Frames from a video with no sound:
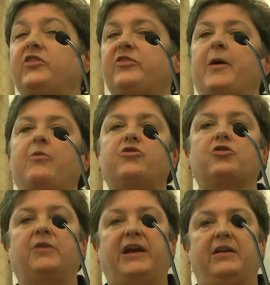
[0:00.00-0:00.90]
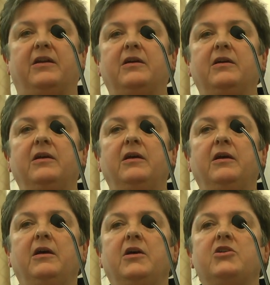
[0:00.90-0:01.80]
smokescreen
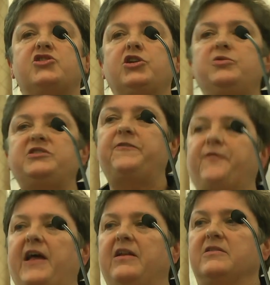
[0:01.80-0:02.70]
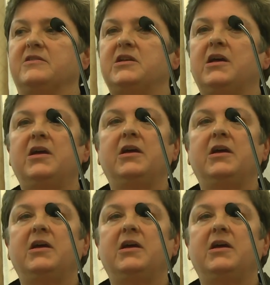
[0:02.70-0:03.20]
to defend